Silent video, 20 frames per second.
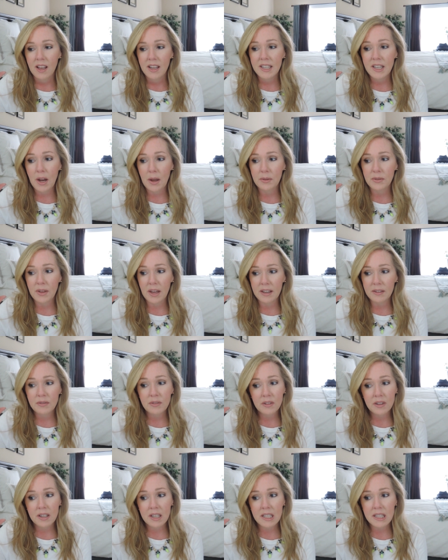you know,
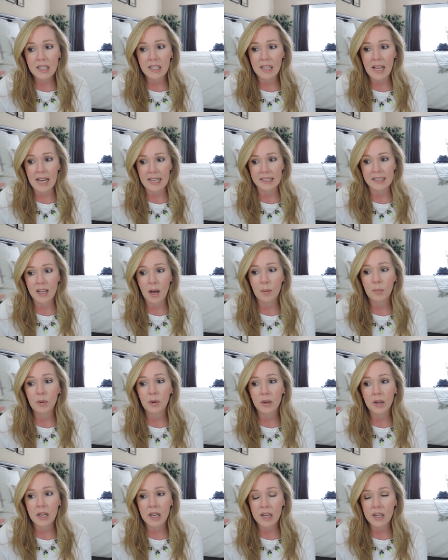thankfully, the last
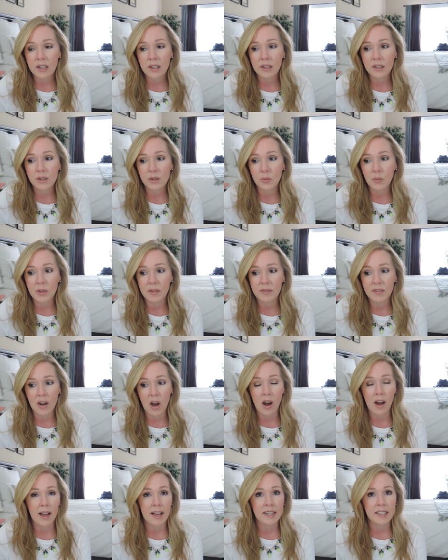couple years we've
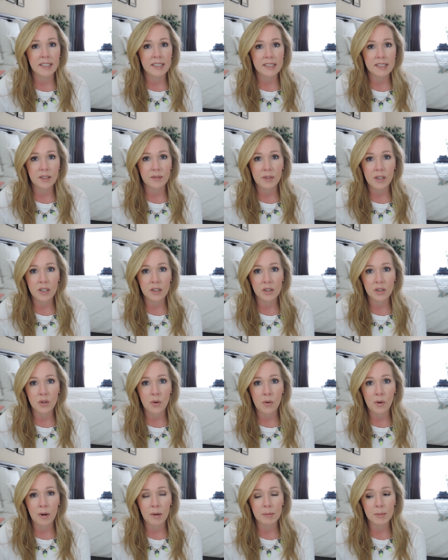not had any severe
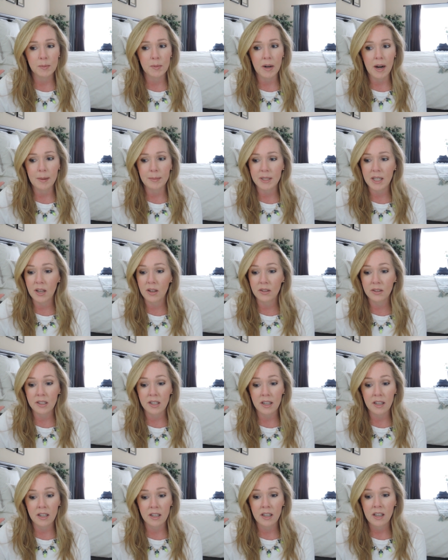storms, but I'm telling
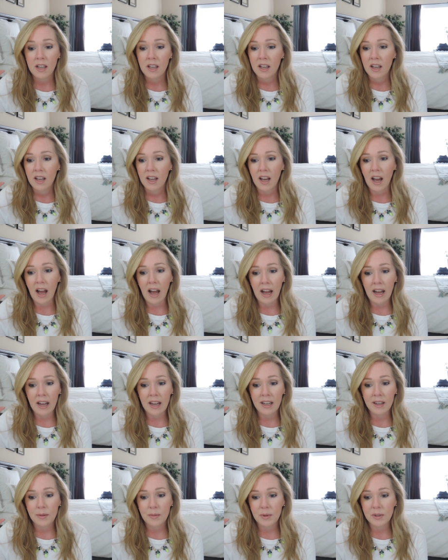you,
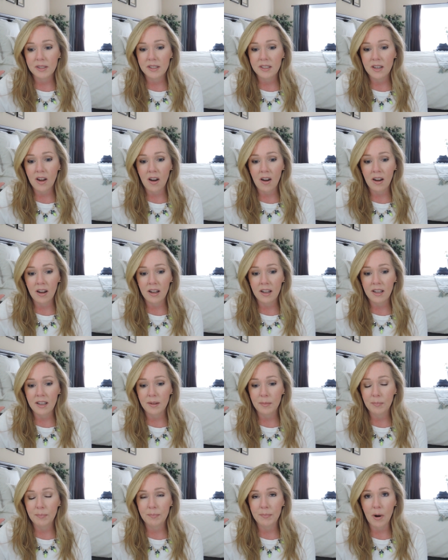I was
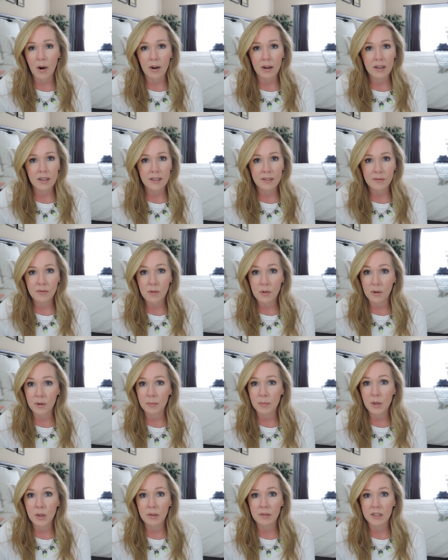not bargaining for
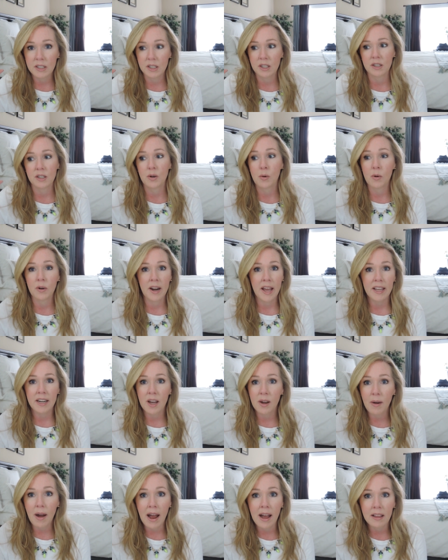moving to
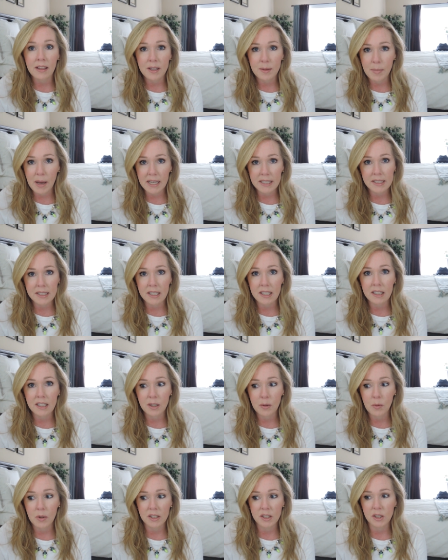Tornado Alley,
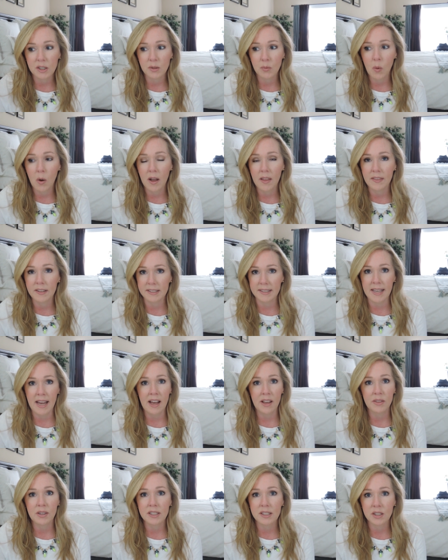basically, which is what the
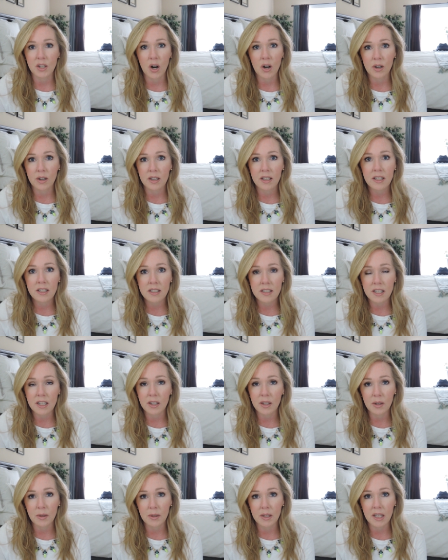South has turned
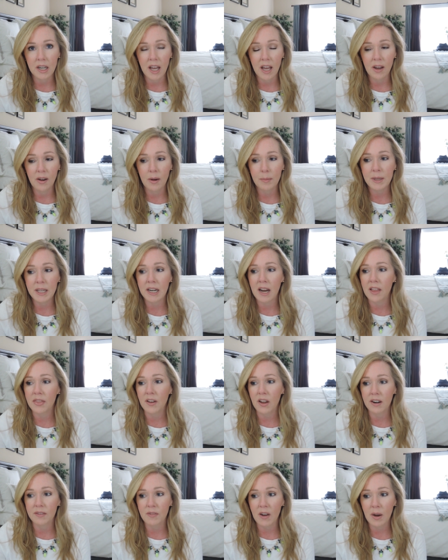into. You know, I mean, I
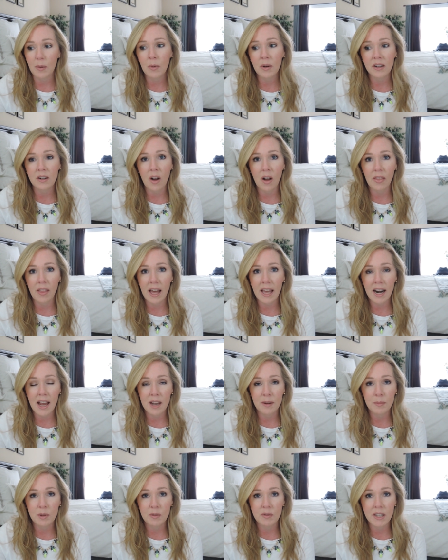thought if I wanted all that,
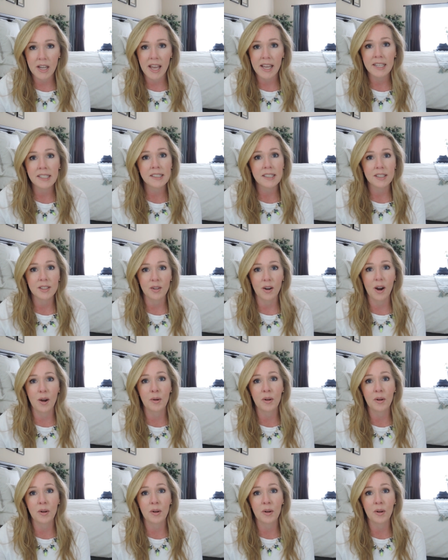I'd move to Kansas or